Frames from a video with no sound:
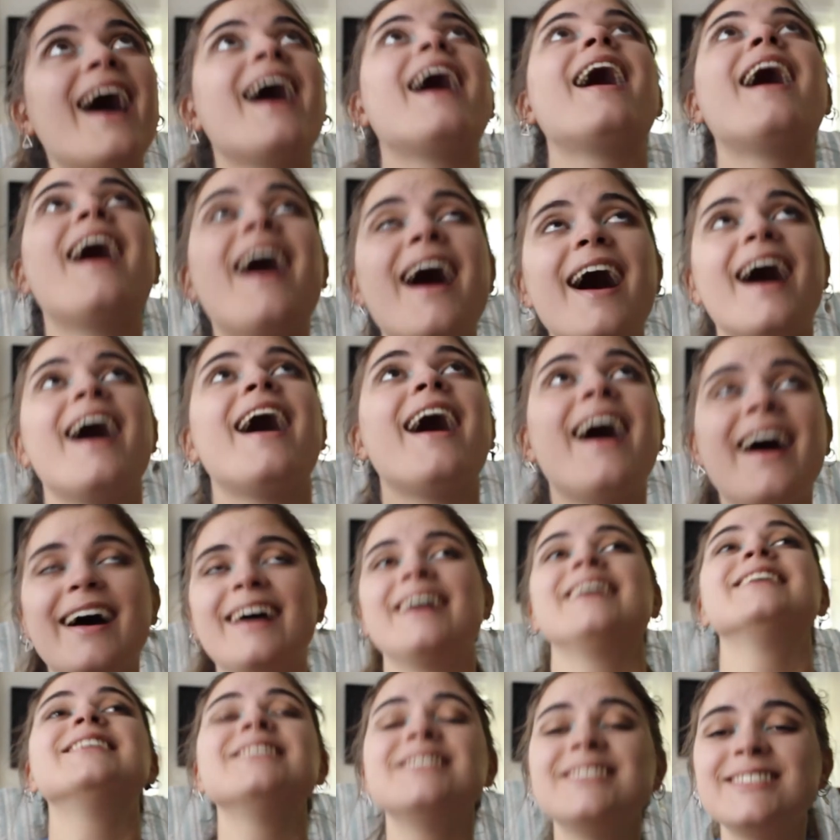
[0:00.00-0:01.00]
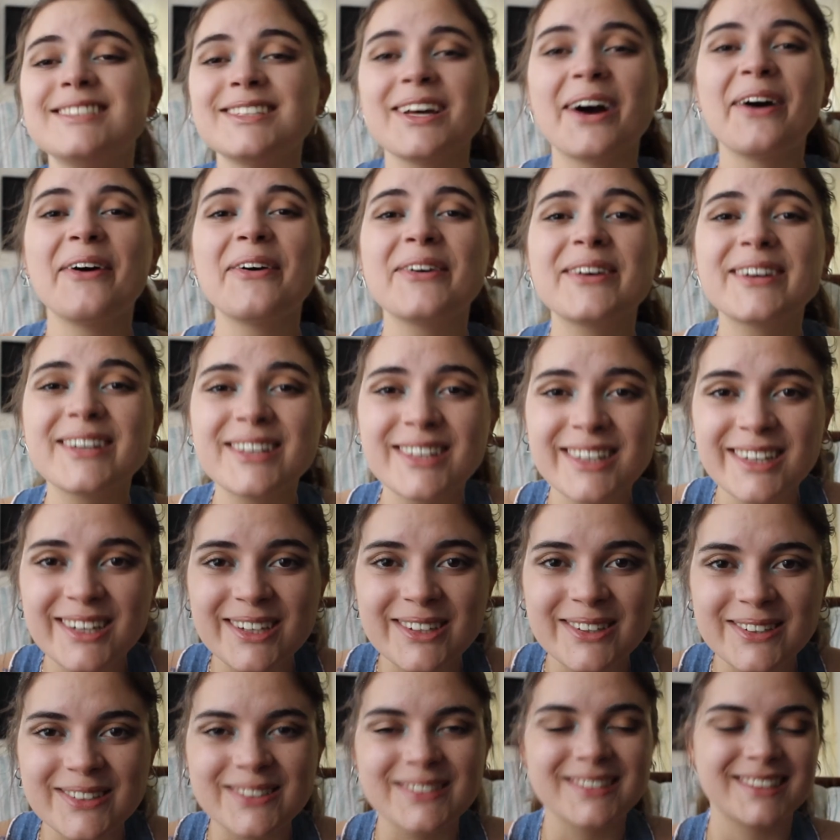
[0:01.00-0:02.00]
oh, so
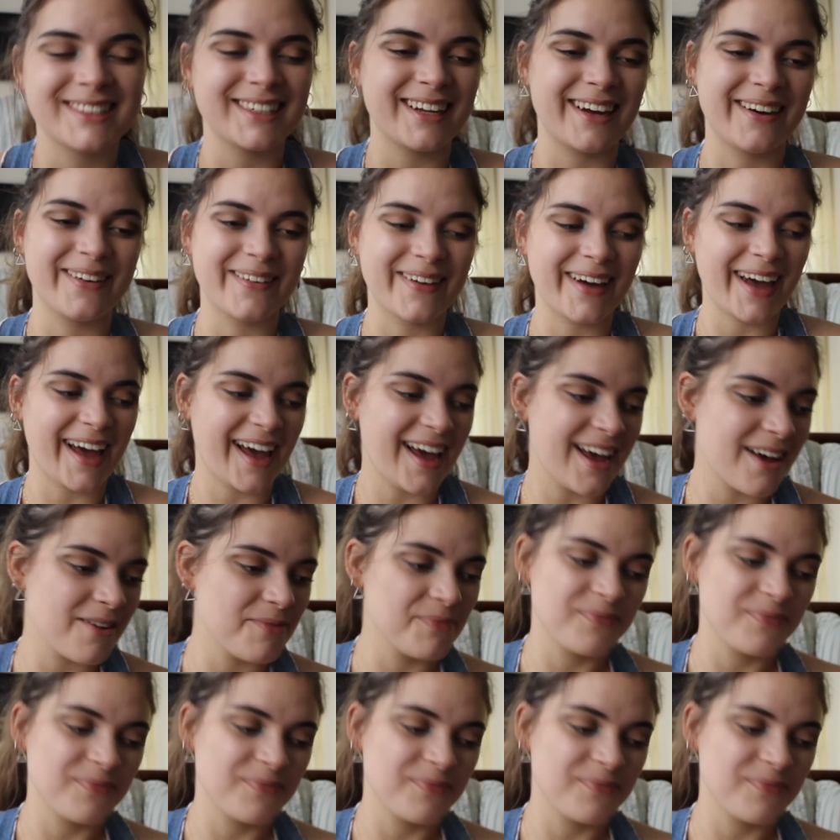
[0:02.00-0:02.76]
cute, okay?